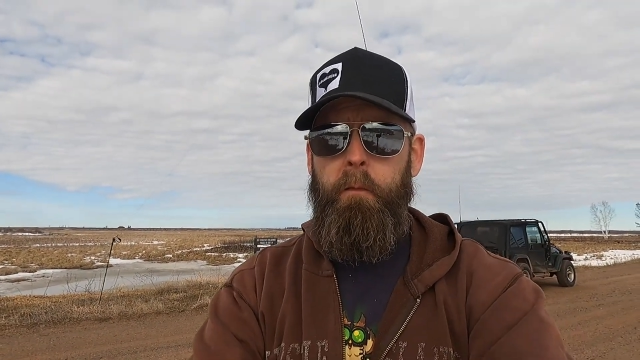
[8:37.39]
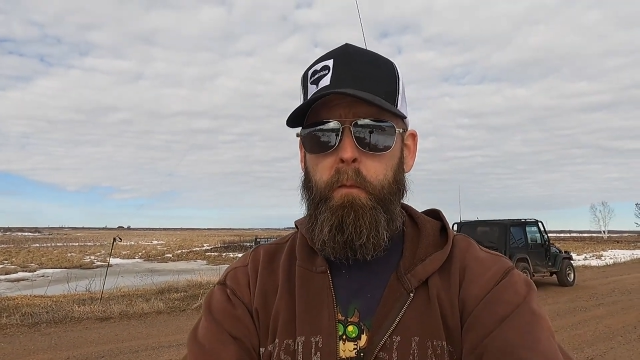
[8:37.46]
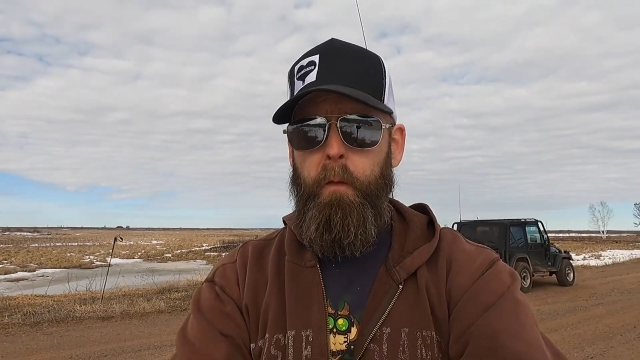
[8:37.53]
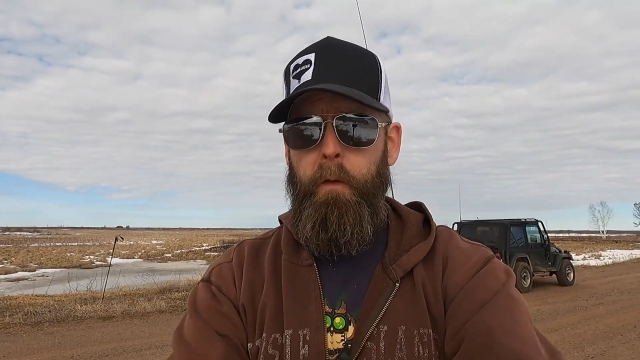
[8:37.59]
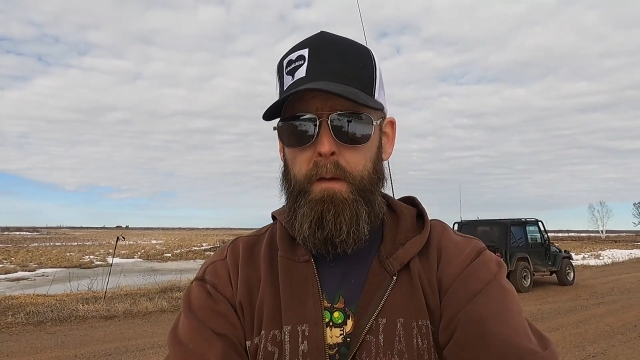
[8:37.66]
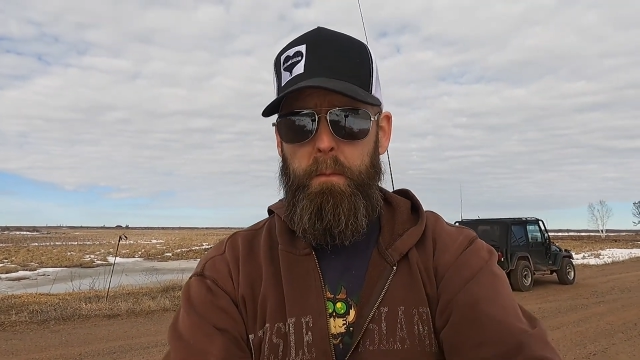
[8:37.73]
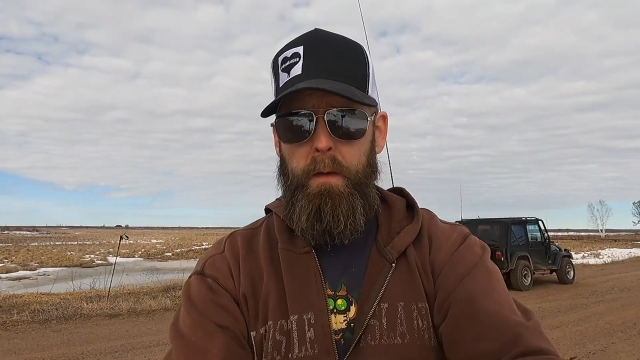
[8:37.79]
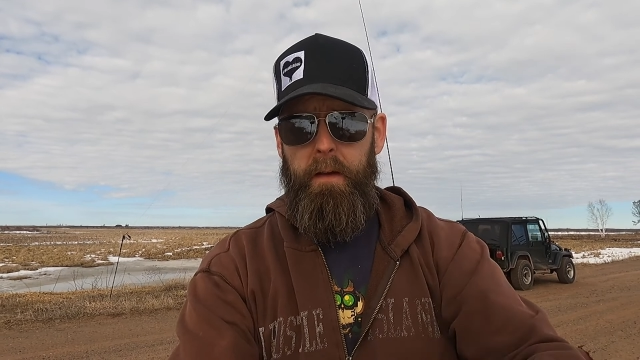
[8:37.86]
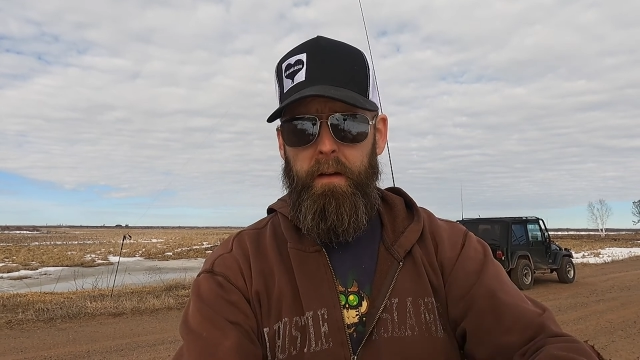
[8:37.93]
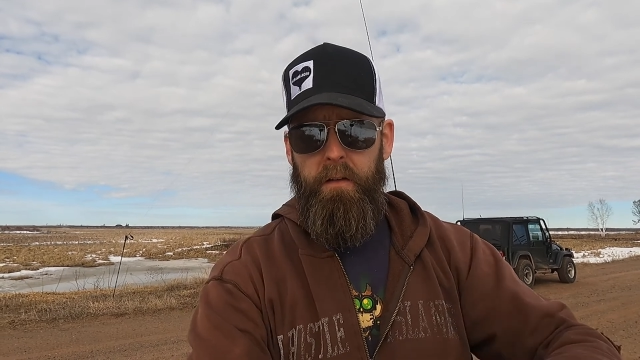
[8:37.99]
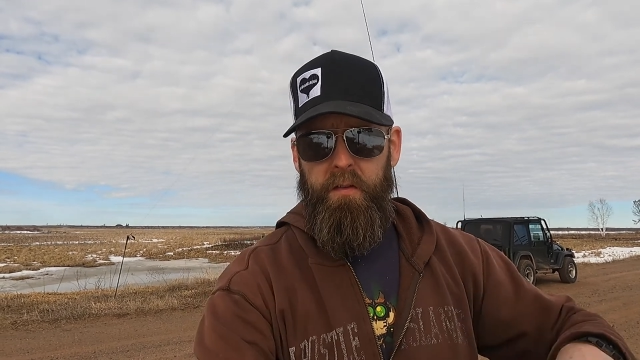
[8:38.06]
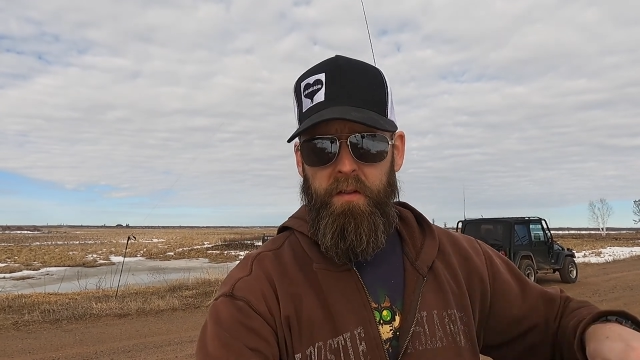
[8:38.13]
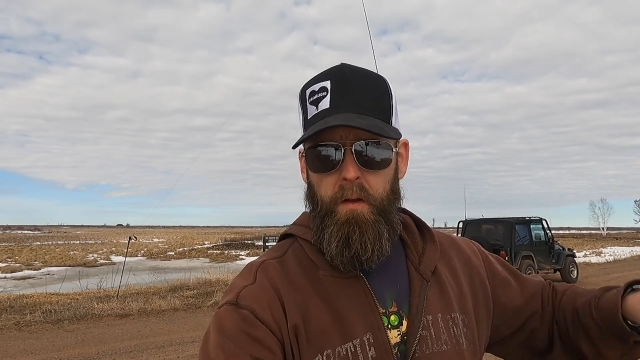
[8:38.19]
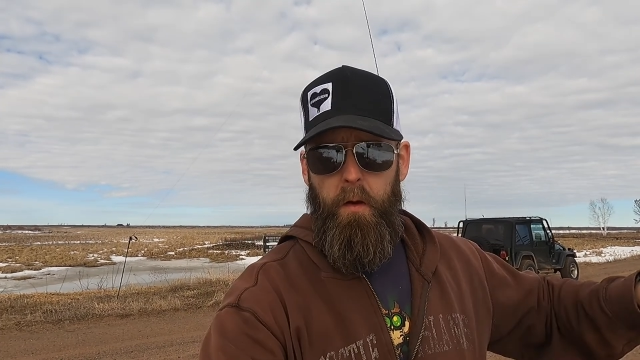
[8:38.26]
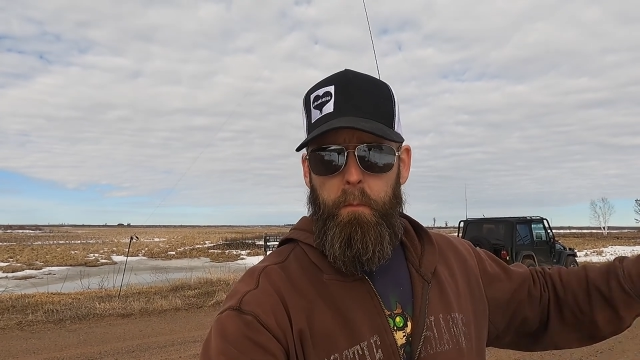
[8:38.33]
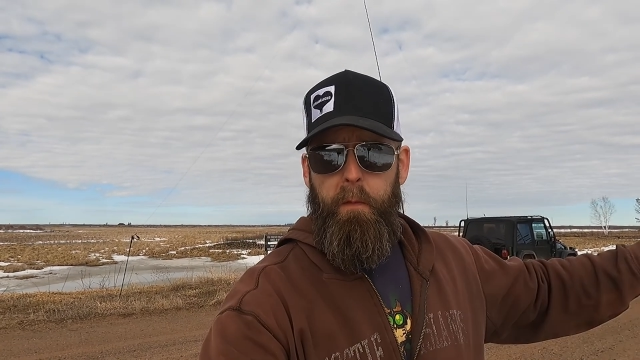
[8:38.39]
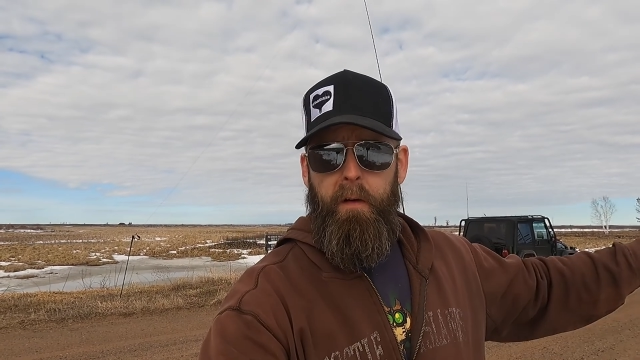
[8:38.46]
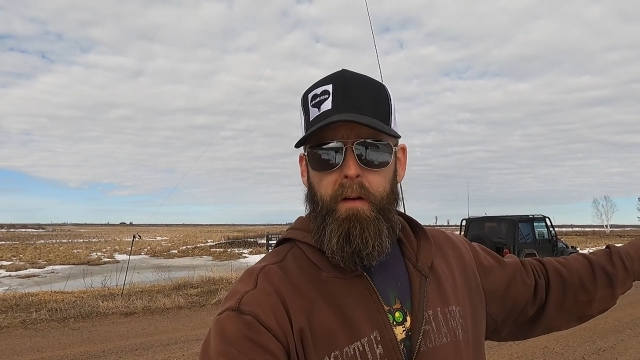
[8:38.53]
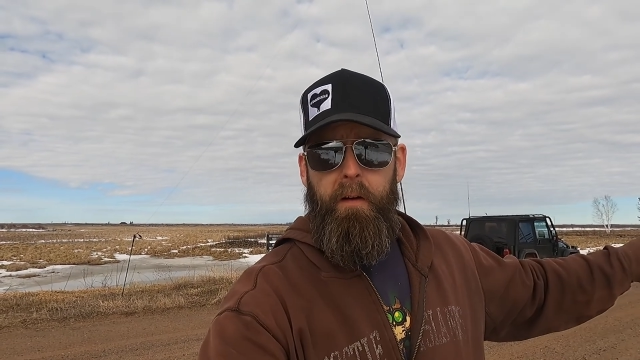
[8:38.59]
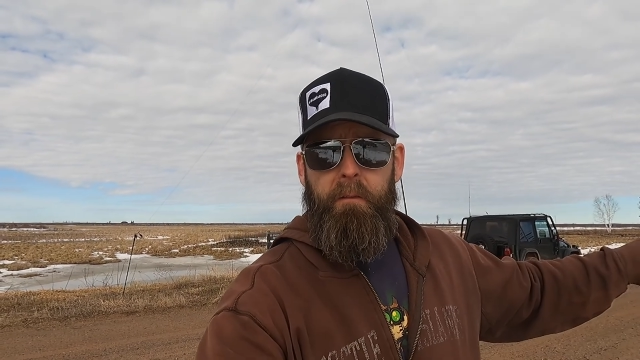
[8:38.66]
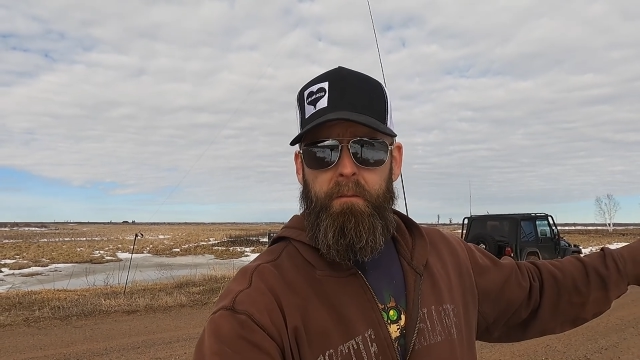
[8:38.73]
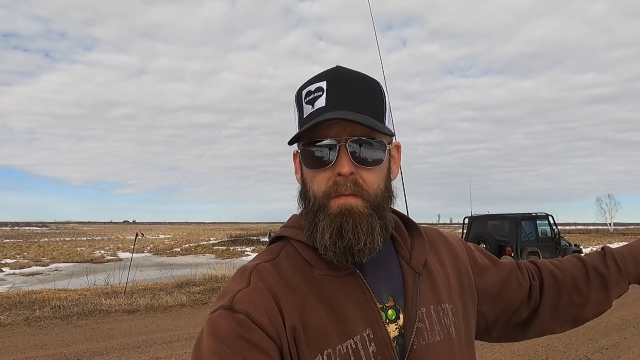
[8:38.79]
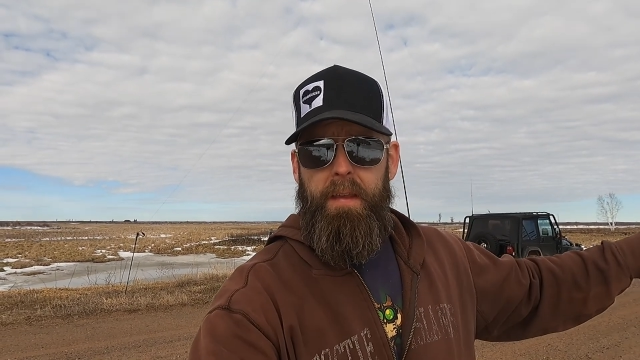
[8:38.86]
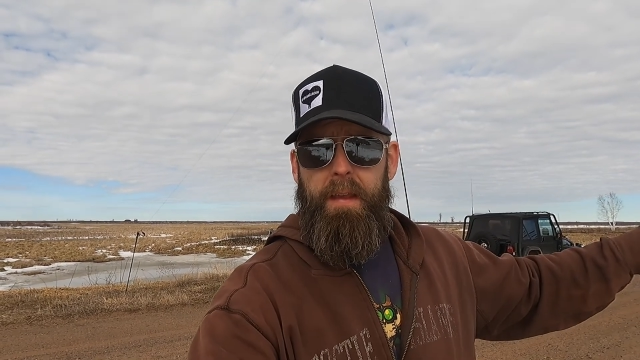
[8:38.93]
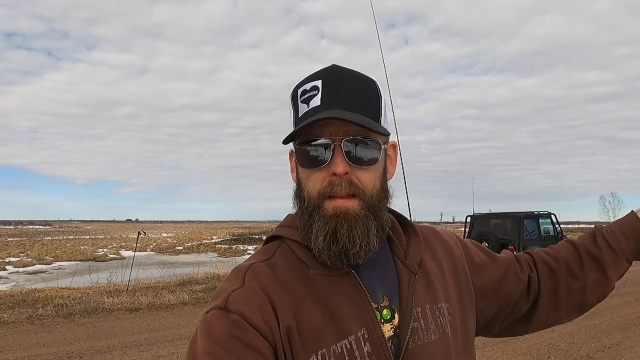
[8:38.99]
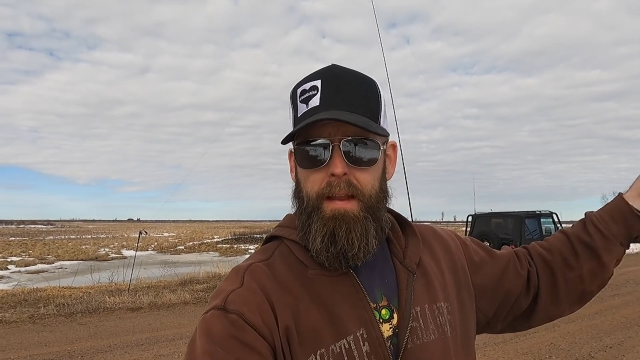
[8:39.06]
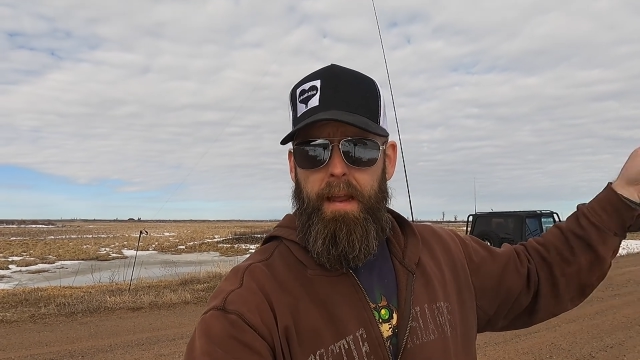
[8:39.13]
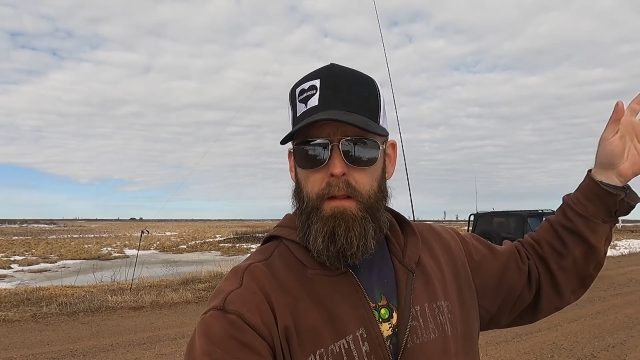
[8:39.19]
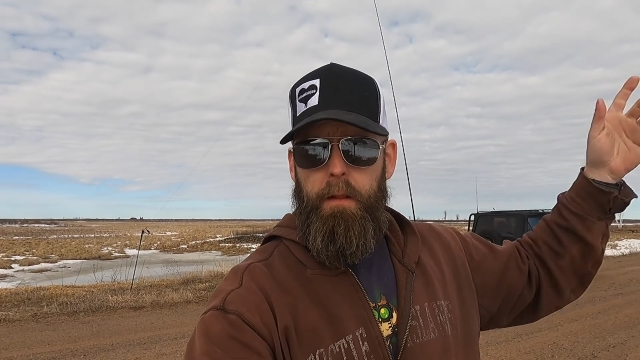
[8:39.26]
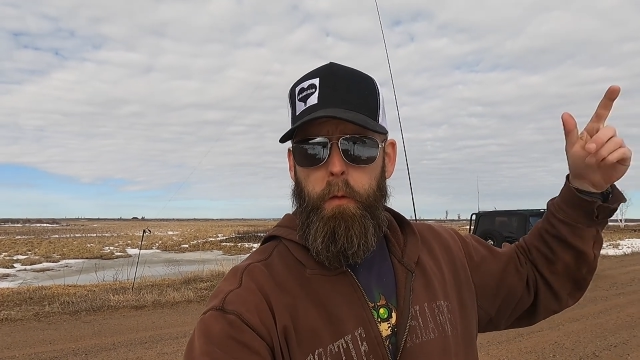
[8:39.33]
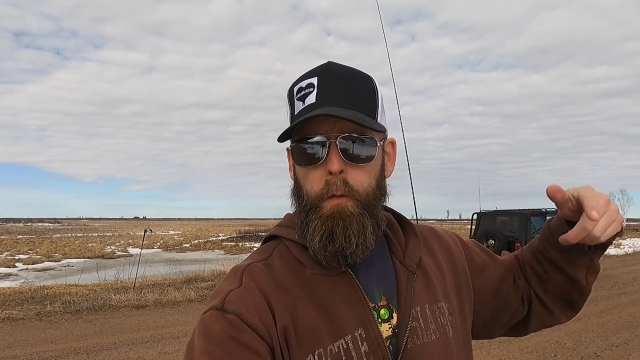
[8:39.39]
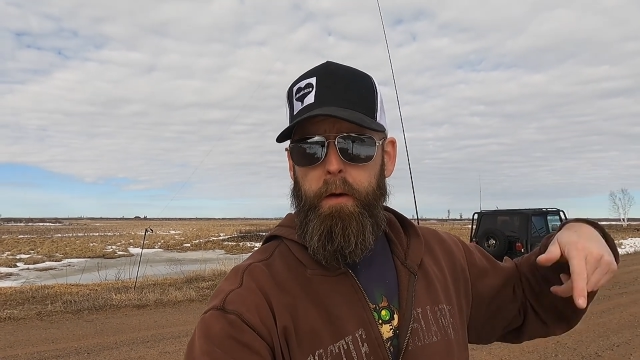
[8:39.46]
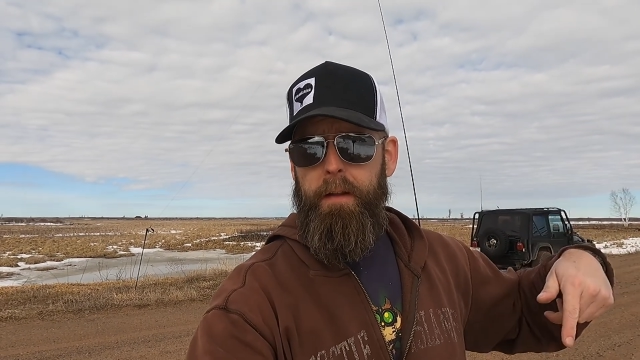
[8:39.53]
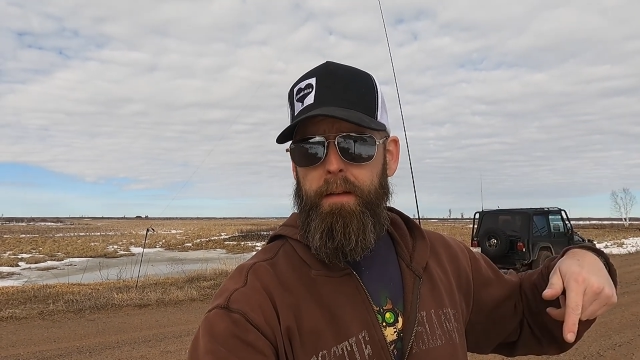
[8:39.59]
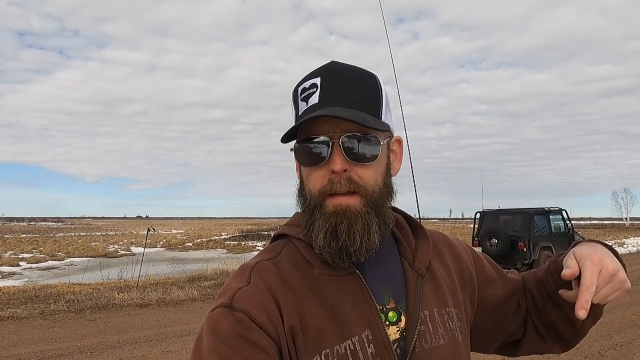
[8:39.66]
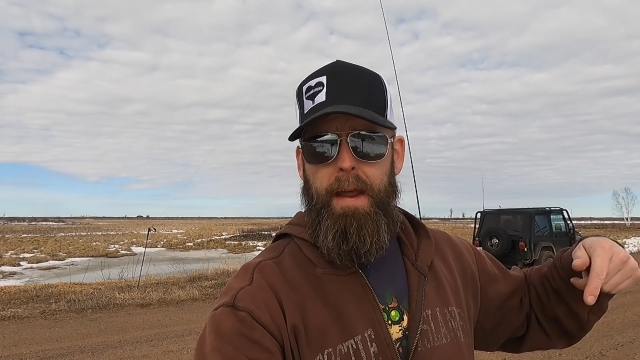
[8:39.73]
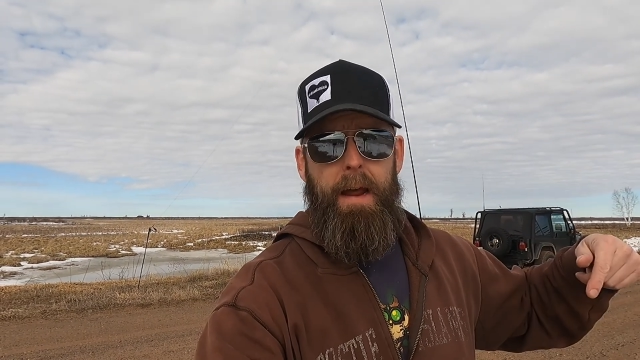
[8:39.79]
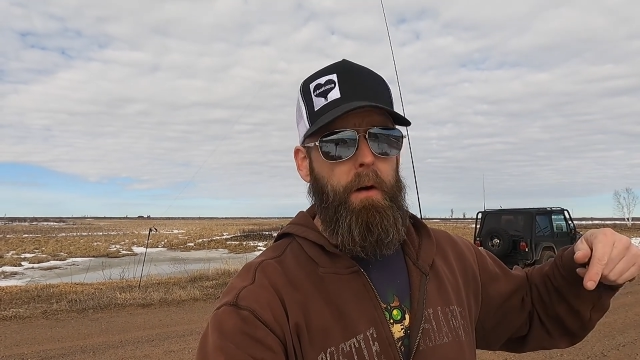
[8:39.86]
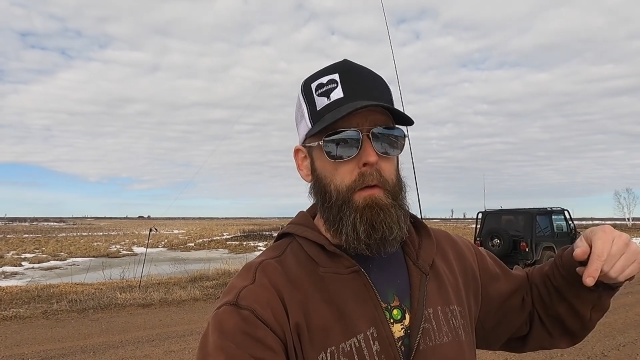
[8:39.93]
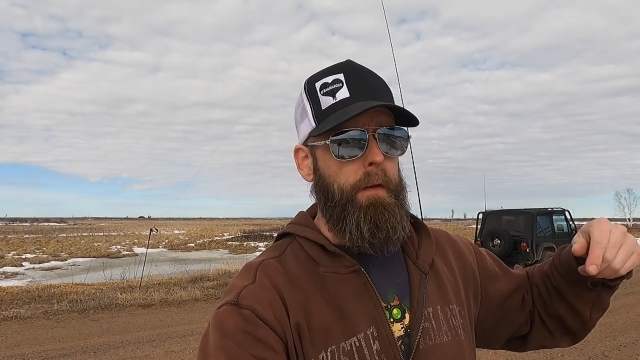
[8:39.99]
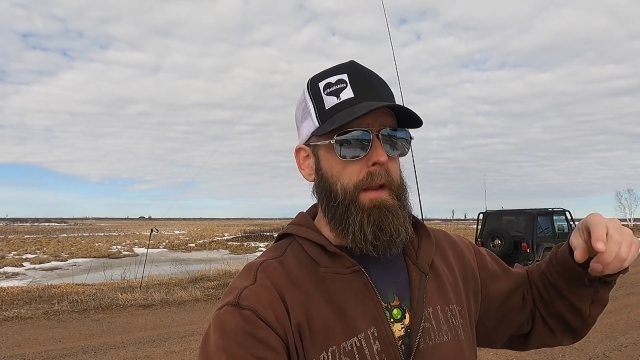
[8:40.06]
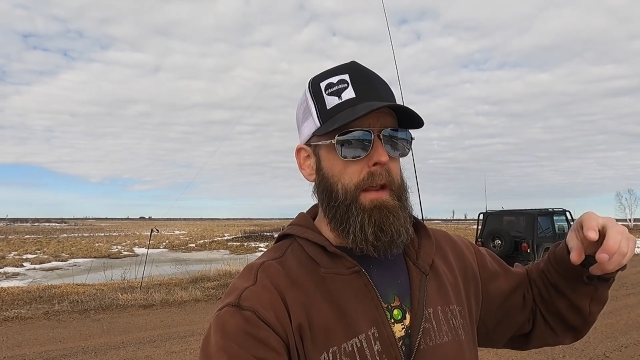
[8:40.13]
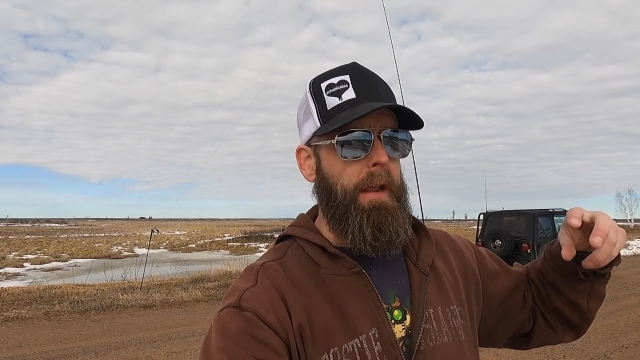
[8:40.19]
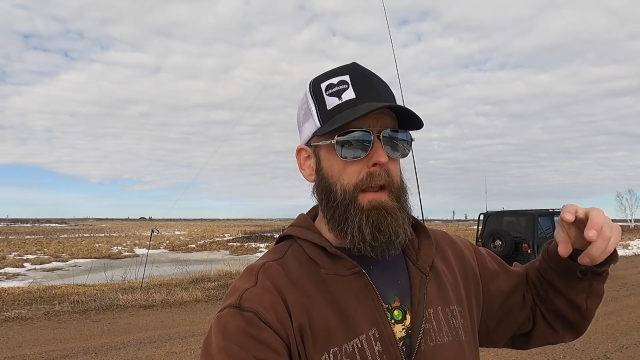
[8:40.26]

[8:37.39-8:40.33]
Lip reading: 40 meter sloper, and I lowered it down,